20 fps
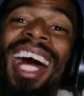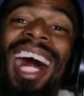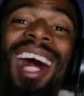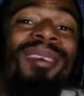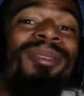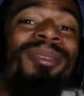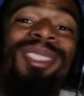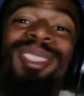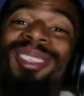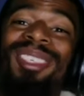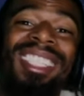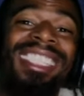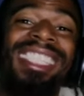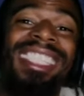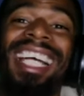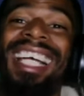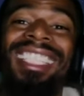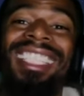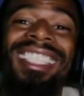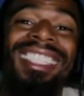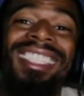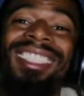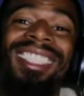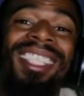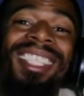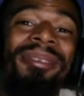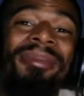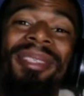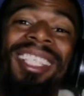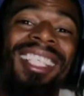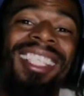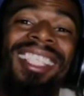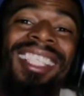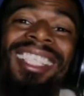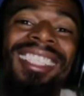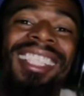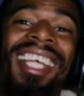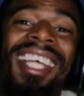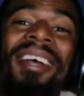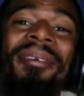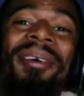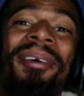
I'm so excited to jump into this.